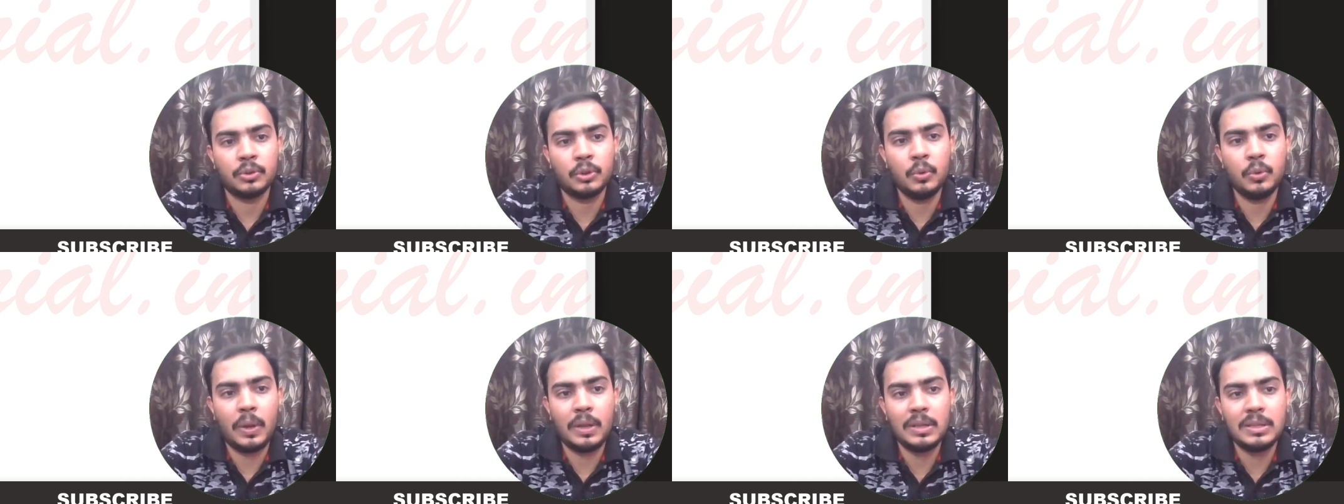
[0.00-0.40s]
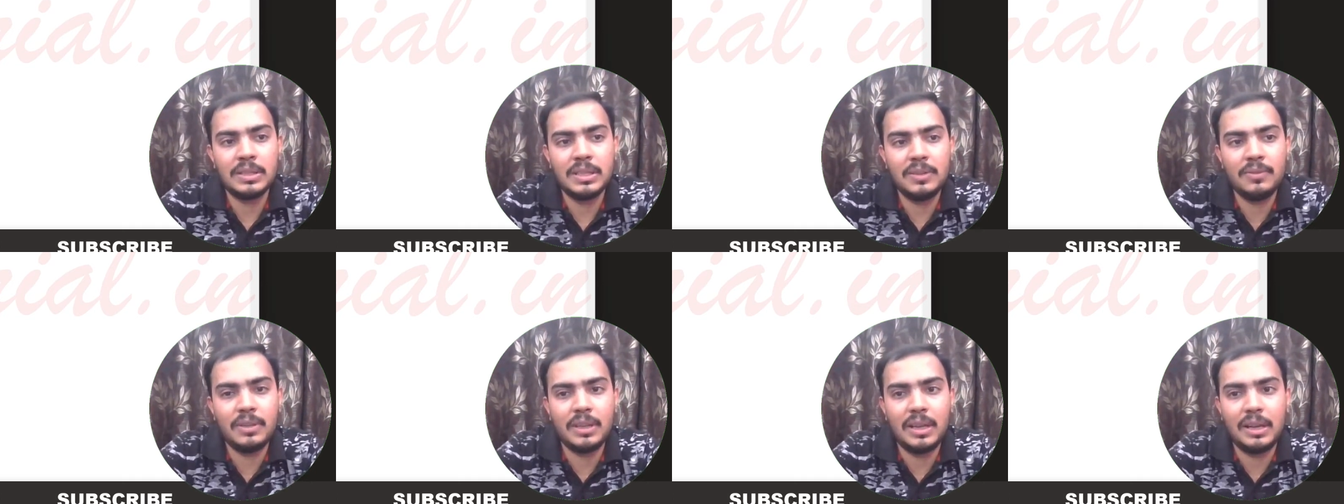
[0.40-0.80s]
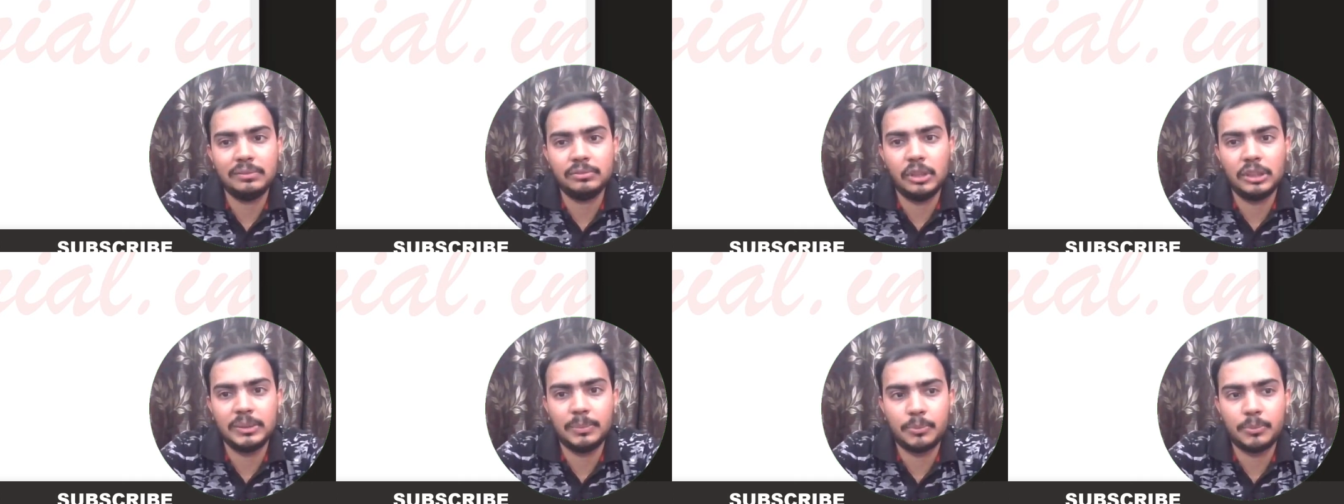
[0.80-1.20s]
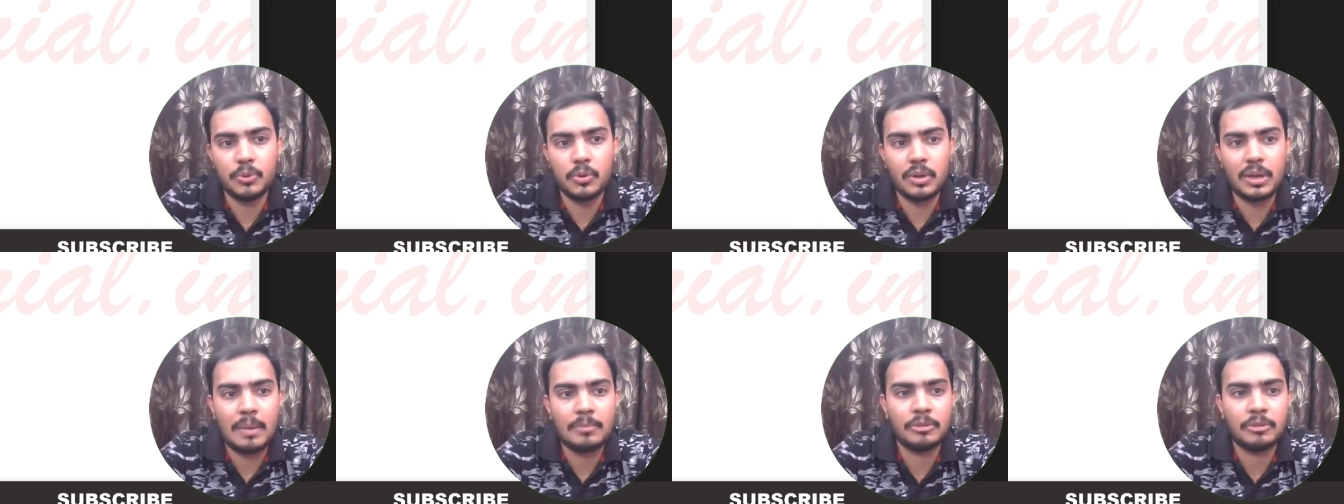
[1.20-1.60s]
So you can see we have got the
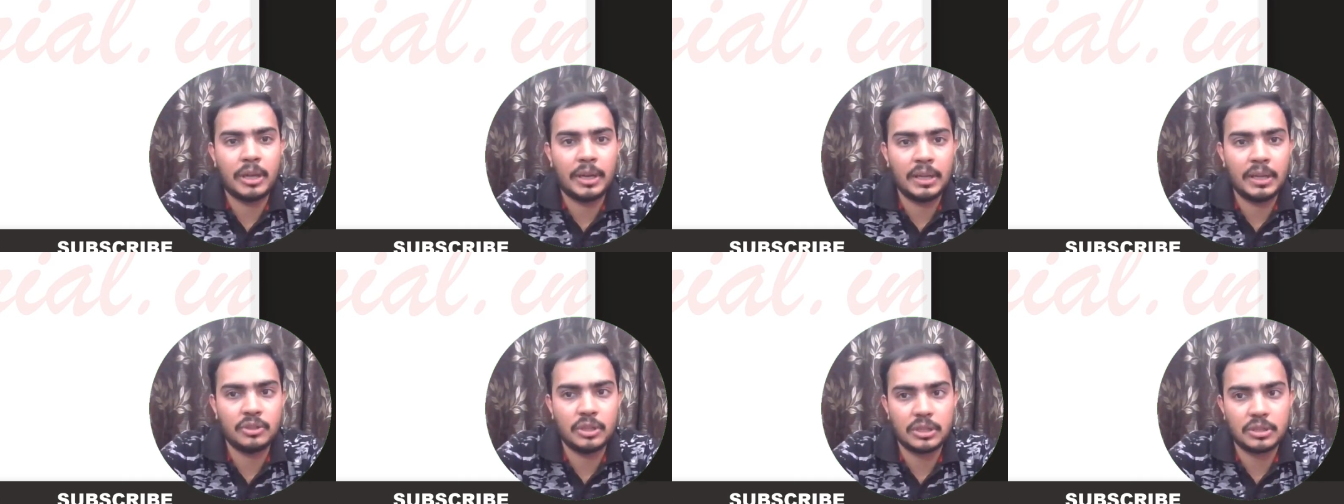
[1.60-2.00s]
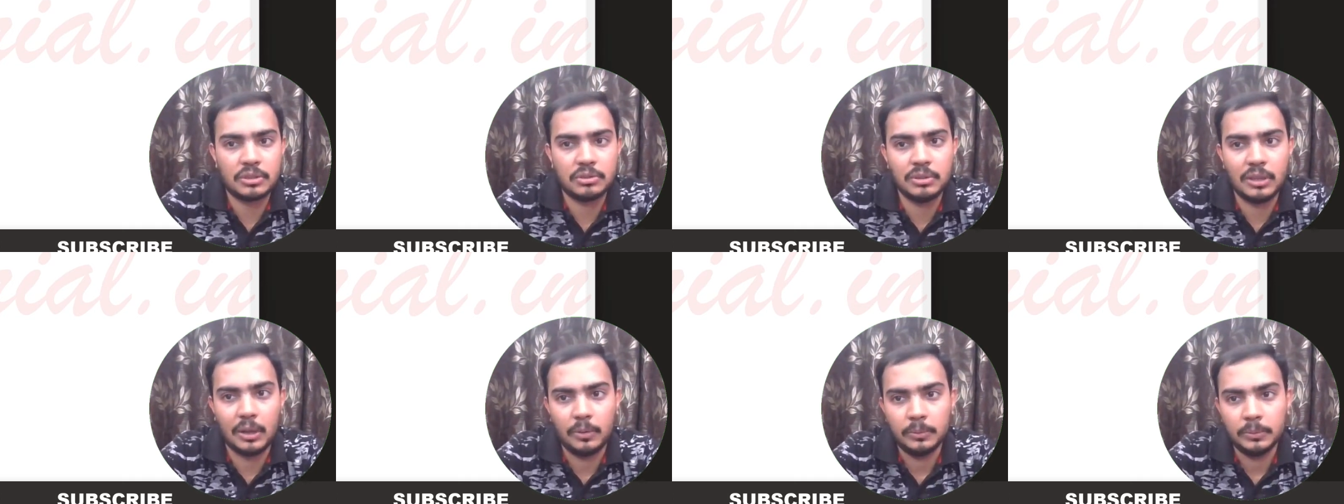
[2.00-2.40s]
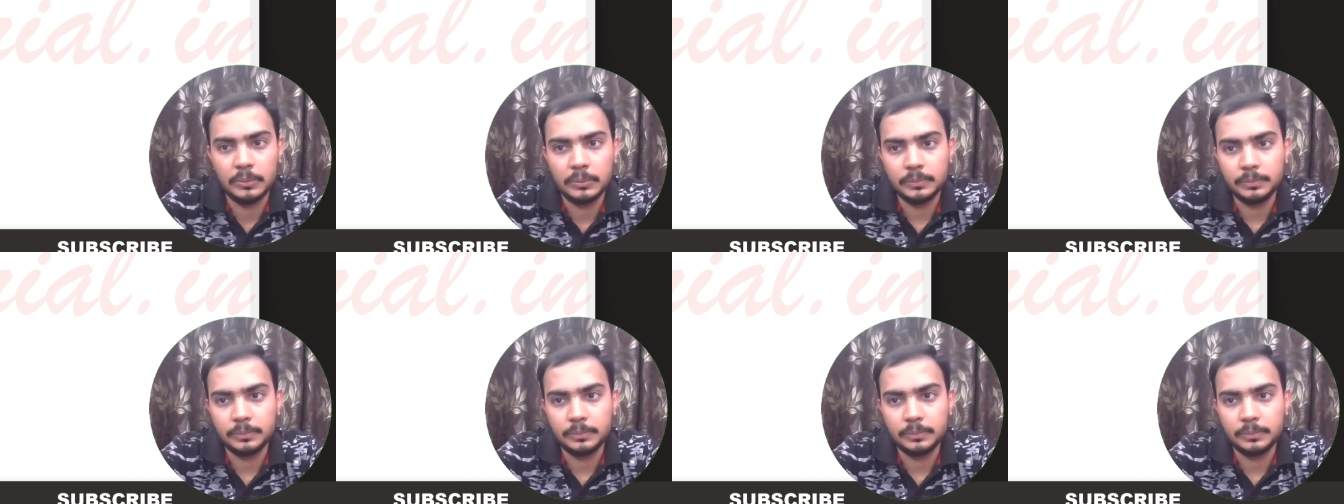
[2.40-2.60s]
program running just now.